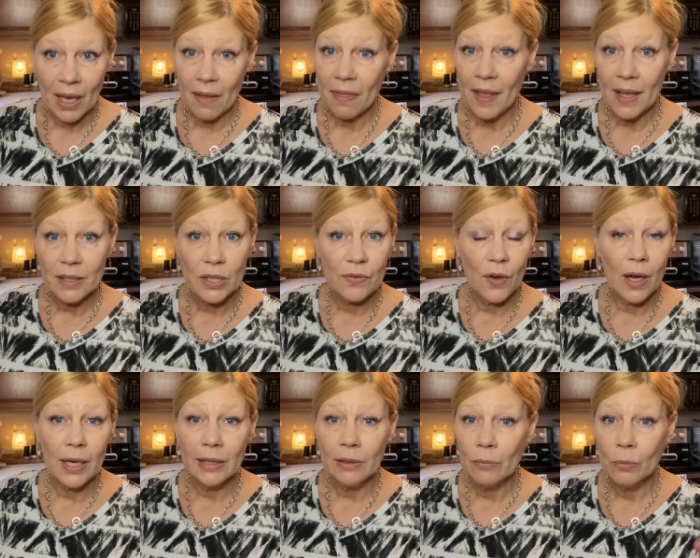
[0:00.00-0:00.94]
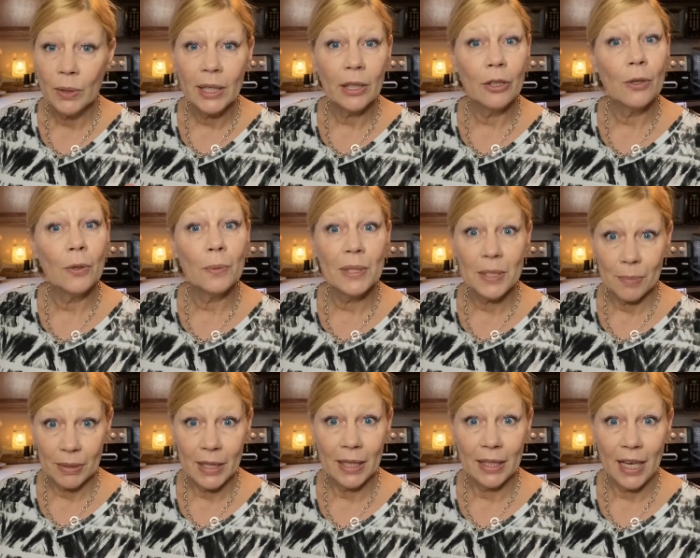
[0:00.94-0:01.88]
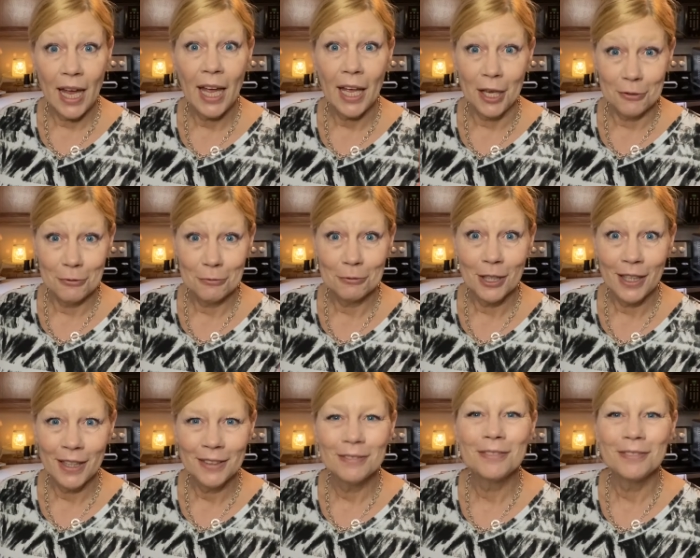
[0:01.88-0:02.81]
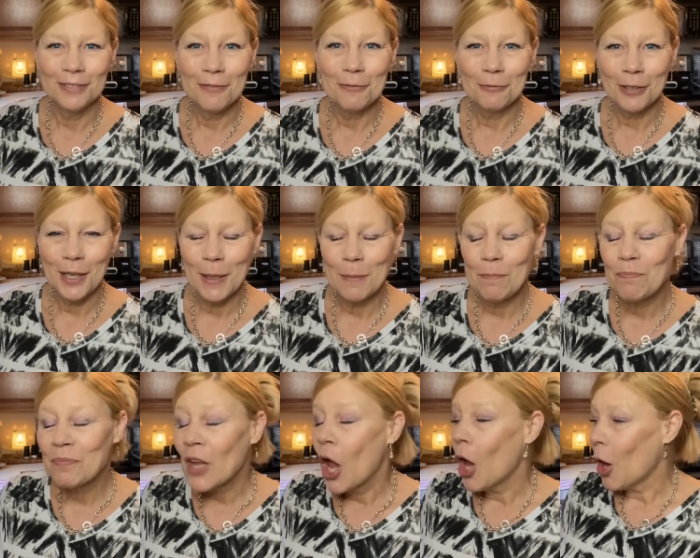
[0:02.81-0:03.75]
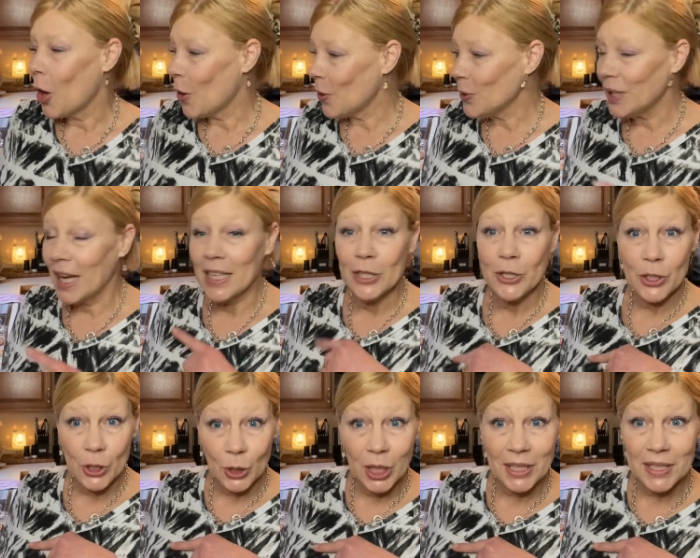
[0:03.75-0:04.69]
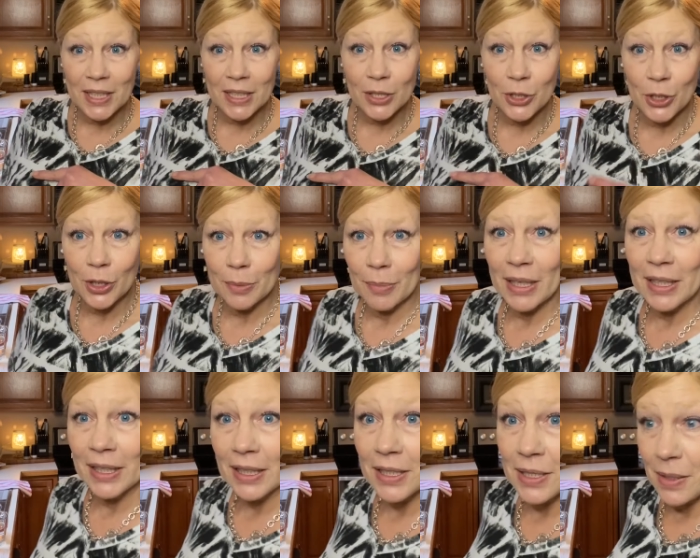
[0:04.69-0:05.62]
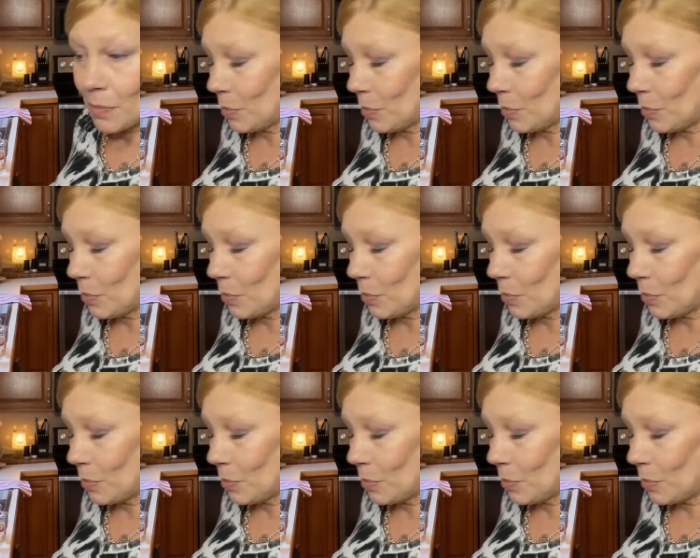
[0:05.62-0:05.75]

that's fine. We can always plan ahead, right? Right. Okay, so let's get started making some